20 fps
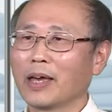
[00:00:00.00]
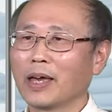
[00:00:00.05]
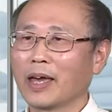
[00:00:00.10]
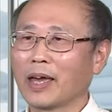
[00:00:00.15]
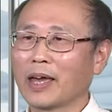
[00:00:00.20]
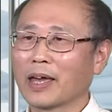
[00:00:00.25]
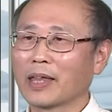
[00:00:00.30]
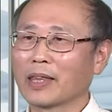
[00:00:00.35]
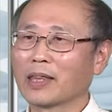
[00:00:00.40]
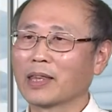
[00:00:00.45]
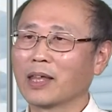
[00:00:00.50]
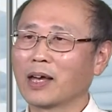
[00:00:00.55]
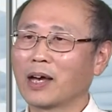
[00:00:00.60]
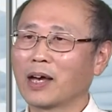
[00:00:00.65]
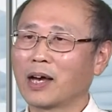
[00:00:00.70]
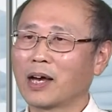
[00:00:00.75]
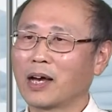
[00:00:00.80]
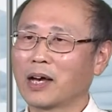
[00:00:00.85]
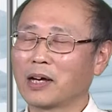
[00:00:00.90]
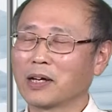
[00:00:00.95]
And
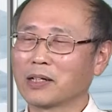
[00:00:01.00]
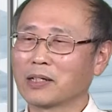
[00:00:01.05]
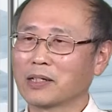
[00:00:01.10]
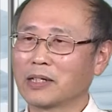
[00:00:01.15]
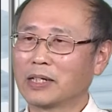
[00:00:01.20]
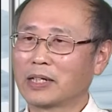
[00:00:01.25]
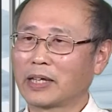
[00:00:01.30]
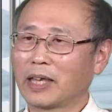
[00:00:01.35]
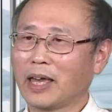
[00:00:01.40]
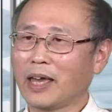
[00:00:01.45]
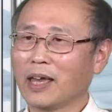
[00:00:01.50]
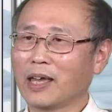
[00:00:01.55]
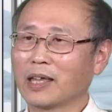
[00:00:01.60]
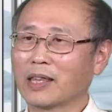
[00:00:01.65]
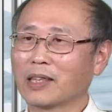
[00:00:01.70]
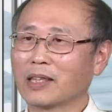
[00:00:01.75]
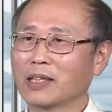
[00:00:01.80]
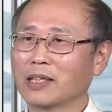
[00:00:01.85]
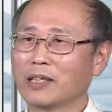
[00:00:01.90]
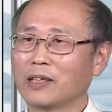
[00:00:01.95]

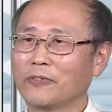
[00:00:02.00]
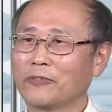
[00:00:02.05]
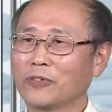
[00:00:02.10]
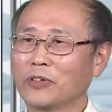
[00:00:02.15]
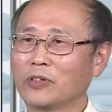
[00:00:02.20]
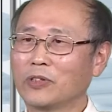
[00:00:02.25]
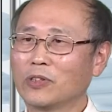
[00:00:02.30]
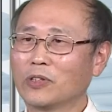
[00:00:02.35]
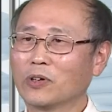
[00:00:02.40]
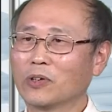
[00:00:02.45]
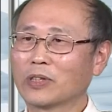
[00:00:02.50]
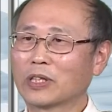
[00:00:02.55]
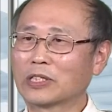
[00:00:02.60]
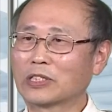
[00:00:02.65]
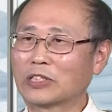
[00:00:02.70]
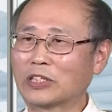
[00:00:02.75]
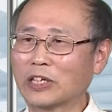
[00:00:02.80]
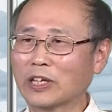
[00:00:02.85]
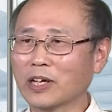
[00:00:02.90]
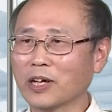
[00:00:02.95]
again, if you know the
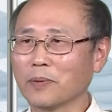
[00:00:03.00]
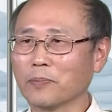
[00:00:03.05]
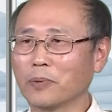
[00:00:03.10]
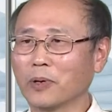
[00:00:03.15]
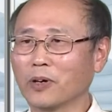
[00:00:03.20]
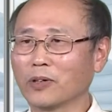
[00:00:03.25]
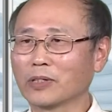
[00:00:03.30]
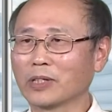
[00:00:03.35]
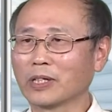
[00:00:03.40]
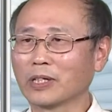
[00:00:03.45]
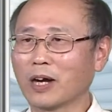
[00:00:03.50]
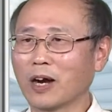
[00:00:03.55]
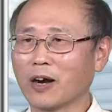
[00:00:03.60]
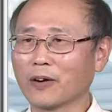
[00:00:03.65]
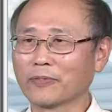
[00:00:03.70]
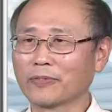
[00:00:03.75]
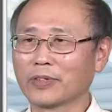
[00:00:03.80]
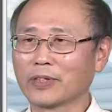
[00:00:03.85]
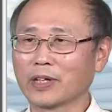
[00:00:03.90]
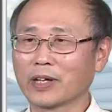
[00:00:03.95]
Z component
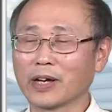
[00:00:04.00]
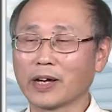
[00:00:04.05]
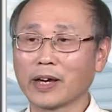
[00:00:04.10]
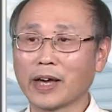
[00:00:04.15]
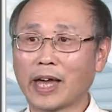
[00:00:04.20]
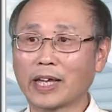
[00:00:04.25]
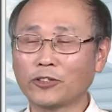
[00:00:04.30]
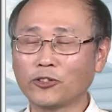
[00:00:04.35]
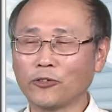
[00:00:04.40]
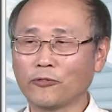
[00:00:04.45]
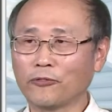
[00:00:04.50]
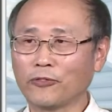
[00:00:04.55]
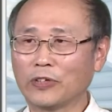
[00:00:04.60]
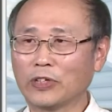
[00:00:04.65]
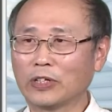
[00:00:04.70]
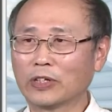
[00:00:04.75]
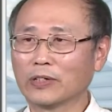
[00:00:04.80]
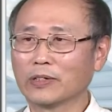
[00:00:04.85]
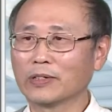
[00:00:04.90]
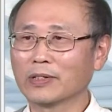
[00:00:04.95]
of the H
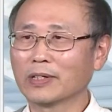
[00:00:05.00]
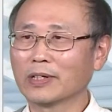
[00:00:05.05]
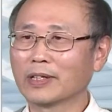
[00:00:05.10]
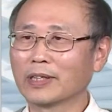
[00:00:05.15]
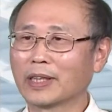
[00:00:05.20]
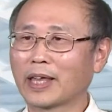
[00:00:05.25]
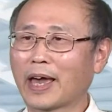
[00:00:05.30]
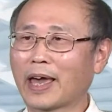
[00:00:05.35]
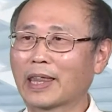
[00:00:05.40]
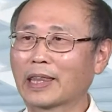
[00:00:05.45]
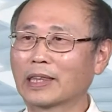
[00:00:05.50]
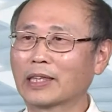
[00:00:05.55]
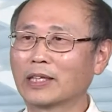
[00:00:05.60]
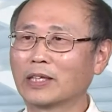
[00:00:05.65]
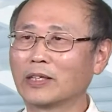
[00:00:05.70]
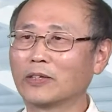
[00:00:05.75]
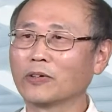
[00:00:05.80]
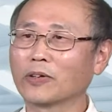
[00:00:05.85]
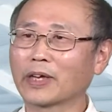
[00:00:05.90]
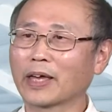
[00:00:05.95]
field, then
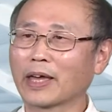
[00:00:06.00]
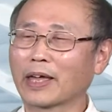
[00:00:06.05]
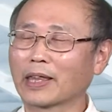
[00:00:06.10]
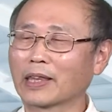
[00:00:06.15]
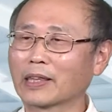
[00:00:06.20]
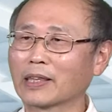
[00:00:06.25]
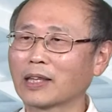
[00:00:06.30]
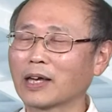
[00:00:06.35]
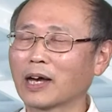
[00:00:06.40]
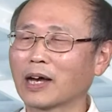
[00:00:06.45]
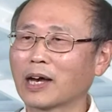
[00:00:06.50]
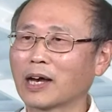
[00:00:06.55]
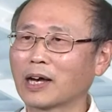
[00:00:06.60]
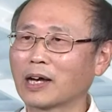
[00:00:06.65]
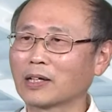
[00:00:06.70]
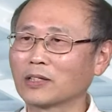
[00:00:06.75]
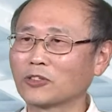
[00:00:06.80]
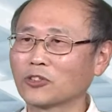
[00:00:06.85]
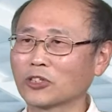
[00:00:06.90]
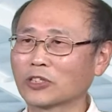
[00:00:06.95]
you can
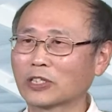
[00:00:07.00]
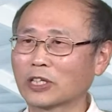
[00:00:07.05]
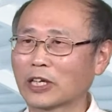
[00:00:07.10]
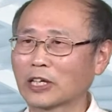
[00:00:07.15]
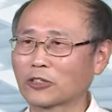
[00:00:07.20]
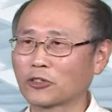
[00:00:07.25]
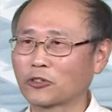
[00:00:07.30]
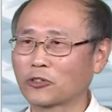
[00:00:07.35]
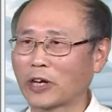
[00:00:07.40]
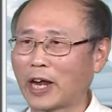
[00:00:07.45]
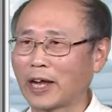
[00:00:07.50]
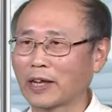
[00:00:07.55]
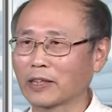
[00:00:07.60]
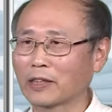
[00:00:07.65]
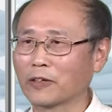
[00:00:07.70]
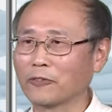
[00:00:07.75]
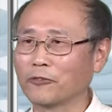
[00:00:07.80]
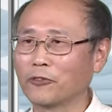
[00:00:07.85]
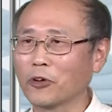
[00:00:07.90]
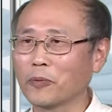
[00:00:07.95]
just
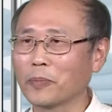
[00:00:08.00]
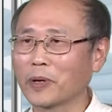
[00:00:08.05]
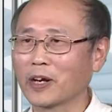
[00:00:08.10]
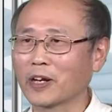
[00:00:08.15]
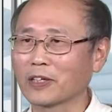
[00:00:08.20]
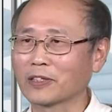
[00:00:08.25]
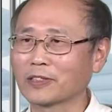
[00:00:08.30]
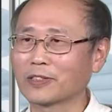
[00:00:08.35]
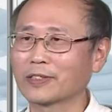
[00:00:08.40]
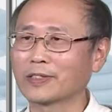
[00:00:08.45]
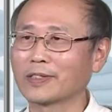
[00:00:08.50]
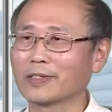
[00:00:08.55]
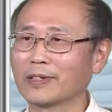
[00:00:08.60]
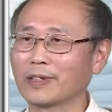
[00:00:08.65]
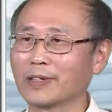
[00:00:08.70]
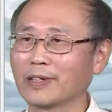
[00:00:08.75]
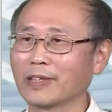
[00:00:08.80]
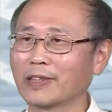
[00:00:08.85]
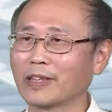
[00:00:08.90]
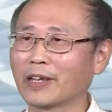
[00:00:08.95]
extract the formulas
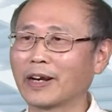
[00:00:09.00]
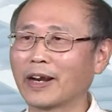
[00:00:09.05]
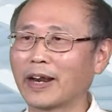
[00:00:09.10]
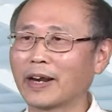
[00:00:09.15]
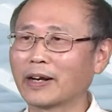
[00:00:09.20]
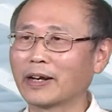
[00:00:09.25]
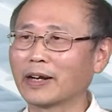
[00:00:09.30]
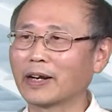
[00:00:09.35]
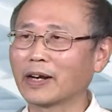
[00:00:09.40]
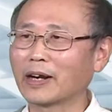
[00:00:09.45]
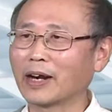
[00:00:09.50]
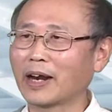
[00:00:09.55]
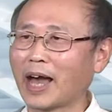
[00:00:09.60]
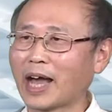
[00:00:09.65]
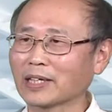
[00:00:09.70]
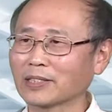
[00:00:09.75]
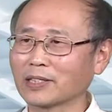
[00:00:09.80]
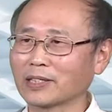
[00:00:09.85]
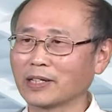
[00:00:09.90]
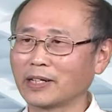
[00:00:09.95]
in the
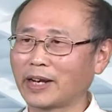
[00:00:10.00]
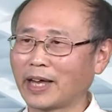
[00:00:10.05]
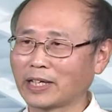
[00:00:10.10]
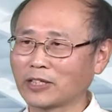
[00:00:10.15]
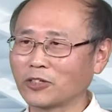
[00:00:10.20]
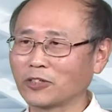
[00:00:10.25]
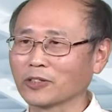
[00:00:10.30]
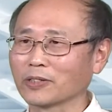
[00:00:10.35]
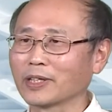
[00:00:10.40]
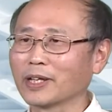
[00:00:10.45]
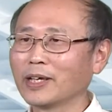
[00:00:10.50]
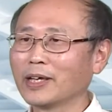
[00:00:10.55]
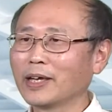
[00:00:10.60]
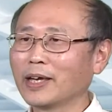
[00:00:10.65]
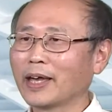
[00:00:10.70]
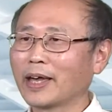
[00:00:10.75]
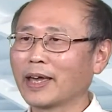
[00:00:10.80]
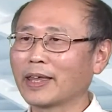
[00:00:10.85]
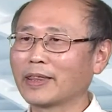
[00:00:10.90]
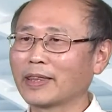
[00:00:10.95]
last lecture
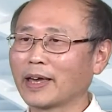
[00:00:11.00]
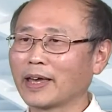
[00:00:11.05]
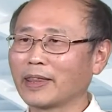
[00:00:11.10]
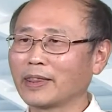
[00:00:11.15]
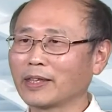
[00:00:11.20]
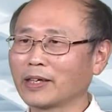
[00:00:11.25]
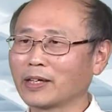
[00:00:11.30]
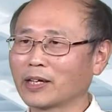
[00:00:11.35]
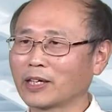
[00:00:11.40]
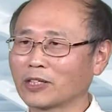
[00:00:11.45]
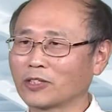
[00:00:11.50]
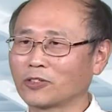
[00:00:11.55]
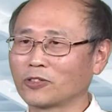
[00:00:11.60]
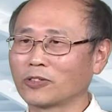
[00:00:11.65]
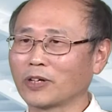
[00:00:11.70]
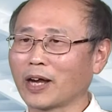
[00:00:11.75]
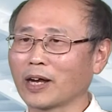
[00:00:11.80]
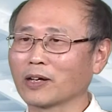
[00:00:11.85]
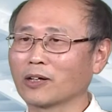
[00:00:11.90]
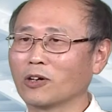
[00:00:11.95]
and then
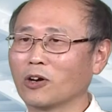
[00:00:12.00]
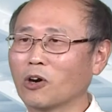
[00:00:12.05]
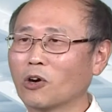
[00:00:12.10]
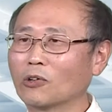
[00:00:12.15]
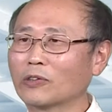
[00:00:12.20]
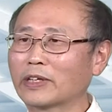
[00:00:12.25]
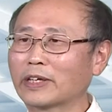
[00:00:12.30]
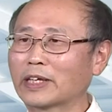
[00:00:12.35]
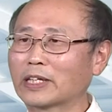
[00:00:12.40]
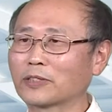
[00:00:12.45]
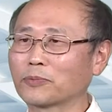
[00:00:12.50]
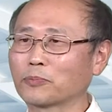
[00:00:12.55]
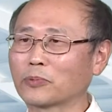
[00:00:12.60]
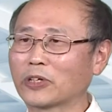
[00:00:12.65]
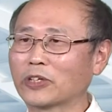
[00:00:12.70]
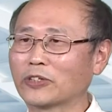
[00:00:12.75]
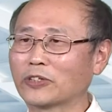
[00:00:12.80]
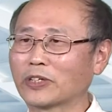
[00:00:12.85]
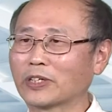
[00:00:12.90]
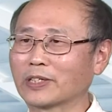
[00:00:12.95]
construct all the
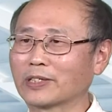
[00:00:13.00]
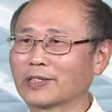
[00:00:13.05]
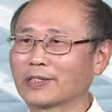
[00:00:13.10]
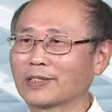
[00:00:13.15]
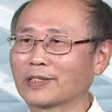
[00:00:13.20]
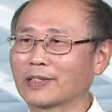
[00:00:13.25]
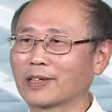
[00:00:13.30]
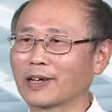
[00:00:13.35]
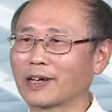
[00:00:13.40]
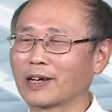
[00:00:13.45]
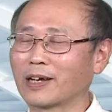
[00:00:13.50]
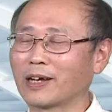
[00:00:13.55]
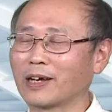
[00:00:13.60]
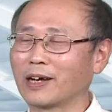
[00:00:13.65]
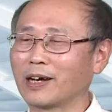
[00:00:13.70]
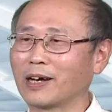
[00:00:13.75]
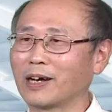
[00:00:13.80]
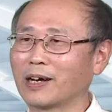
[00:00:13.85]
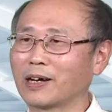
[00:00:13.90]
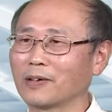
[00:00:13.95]
expressions
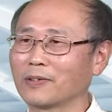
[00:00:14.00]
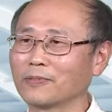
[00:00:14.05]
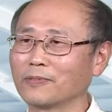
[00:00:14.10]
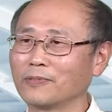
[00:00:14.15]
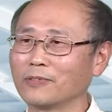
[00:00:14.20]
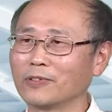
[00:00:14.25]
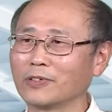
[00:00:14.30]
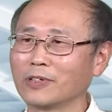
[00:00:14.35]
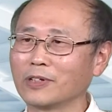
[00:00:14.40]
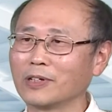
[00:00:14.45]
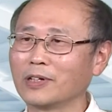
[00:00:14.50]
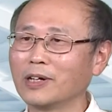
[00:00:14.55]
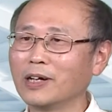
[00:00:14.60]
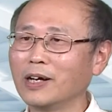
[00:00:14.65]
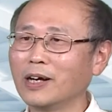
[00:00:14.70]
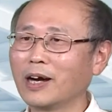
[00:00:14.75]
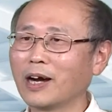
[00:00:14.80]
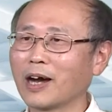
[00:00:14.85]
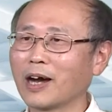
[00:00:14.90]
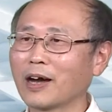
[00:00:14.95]
for
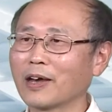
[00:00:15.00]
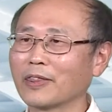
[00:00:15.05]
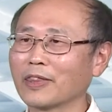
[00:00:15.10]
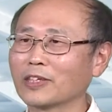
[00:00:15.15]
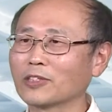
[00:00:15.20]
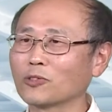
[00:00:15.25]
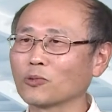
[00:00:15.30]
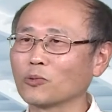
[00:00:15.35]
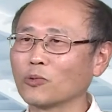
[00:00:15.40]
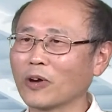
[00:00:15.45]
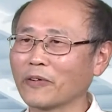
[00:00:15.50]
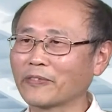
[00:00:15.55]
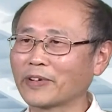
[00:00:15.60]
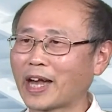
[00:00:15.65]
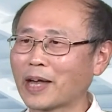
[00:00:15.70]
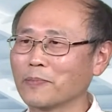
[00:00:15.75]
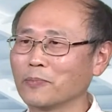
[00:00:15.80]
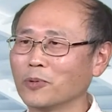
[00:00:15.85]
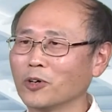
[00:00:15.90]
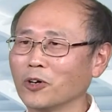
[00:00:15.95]
this
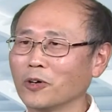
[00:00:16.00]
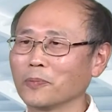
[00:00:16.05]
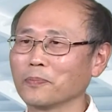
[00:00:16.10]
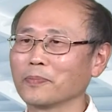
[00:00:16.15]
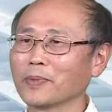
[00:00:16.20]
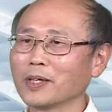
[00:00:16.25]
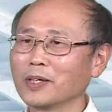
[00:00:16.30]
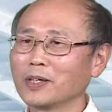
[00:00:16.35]
waveguide Mohr.